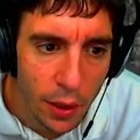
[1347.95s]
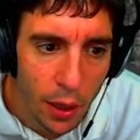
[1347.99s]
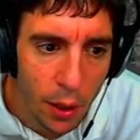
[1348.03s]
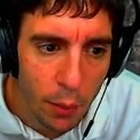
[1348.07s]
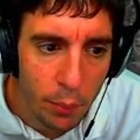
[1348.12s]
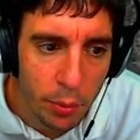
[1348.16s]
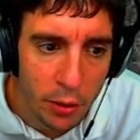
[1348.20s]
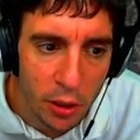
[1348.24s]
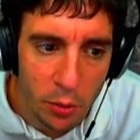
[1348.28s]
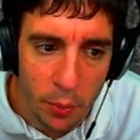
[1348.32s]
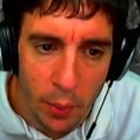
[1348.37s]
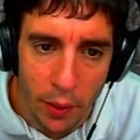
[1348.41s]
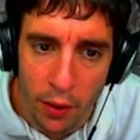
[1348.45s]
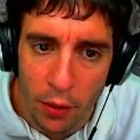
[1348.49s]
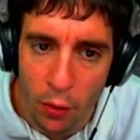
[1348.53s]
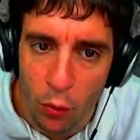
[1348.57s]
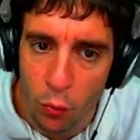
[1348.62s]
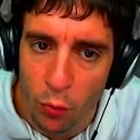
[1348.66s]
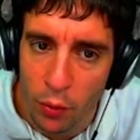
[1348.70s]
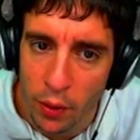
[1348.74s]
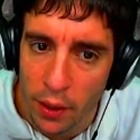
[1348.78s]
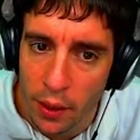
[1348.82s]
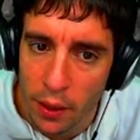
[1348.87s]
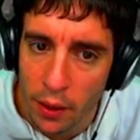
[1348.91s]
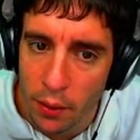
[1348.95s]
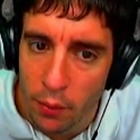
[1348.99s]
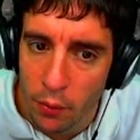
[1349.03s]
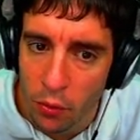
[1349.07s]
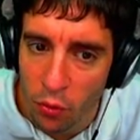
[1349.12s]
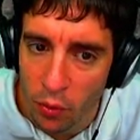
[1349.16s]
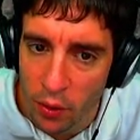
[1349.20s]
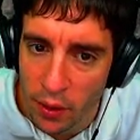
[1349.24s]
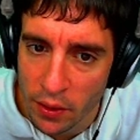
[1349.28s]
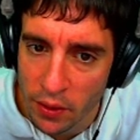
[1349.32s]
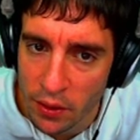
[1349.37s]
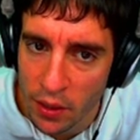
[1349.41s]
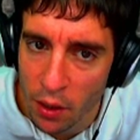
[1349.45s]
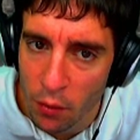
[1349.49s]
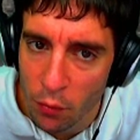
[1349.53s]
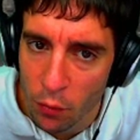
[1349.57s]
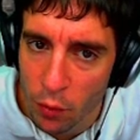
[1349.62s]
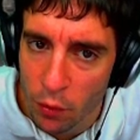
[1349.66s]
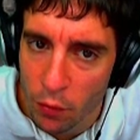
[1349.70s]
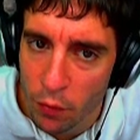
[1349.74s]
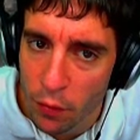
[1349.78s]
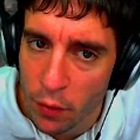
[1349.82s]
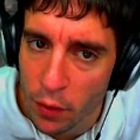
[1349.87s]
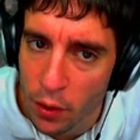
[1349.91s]
Now bishop a3, threatening to
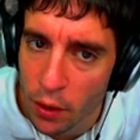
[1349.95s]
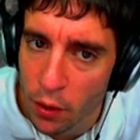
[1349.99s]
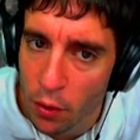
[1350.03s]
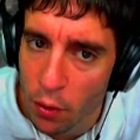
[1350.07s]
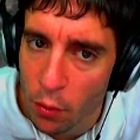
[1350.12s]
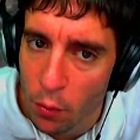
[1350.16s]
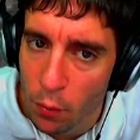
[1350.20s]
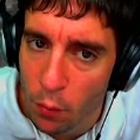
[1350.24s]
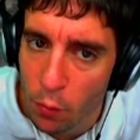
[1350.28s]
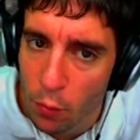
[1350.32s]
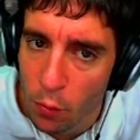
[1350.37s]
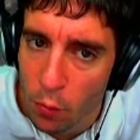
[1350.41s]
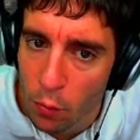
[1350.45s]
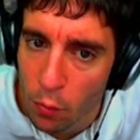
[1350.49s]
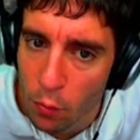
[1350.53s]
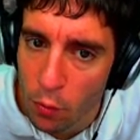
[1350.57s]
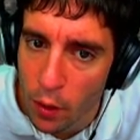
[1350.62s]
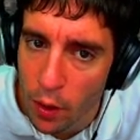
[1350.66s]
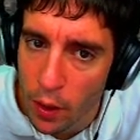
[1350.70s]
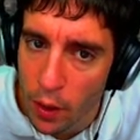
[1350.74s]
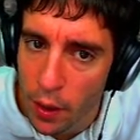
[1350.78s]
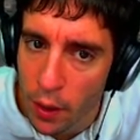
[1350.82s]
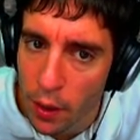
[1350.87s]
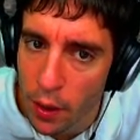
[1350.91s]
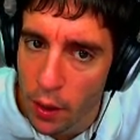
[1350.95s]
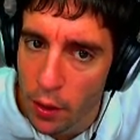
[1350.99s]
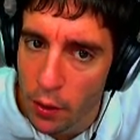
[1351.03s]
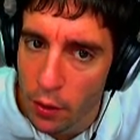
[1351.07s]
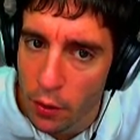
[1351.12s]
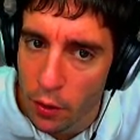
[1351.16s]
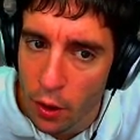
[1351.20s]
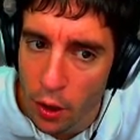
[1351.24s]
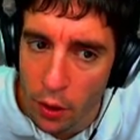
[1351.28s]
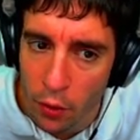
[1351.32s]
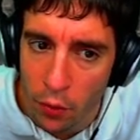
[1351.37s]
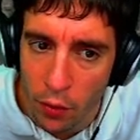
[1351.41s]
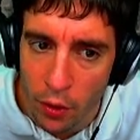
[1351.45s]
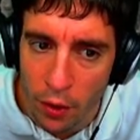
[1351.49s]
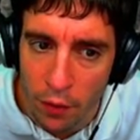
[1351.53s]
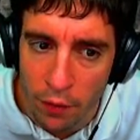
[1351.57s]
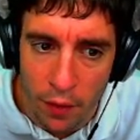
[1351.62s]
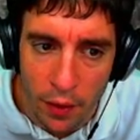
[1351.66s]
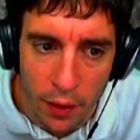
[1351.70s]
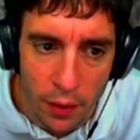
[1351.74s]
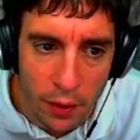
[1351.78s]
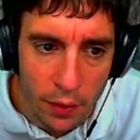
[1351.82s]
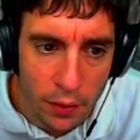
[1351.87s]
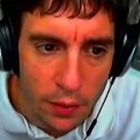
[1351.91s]
get rid of the uh, knight on
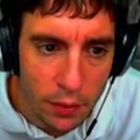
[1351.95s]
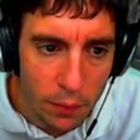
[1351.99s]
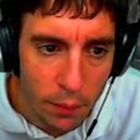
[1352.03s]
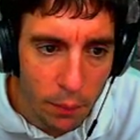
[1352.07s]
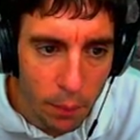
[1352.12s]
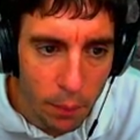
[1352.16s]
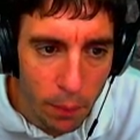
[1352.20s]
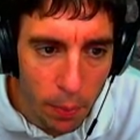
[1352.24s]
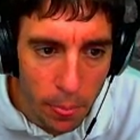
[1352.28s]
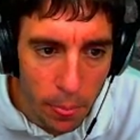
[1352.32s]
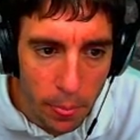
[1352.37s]
f8.